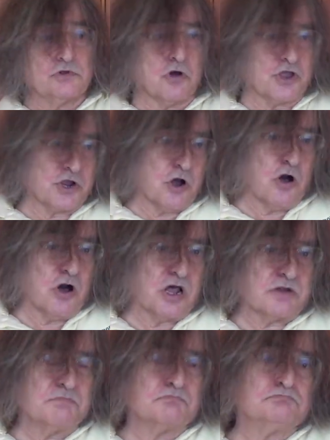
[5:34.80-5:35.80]
going
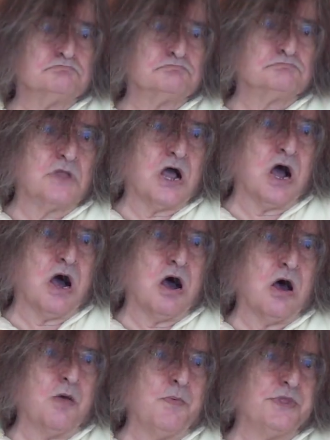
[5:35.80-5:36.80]
on
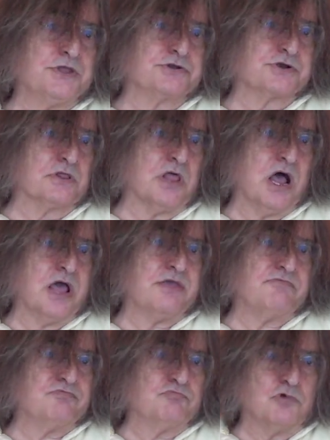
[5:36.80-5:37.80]
in your life,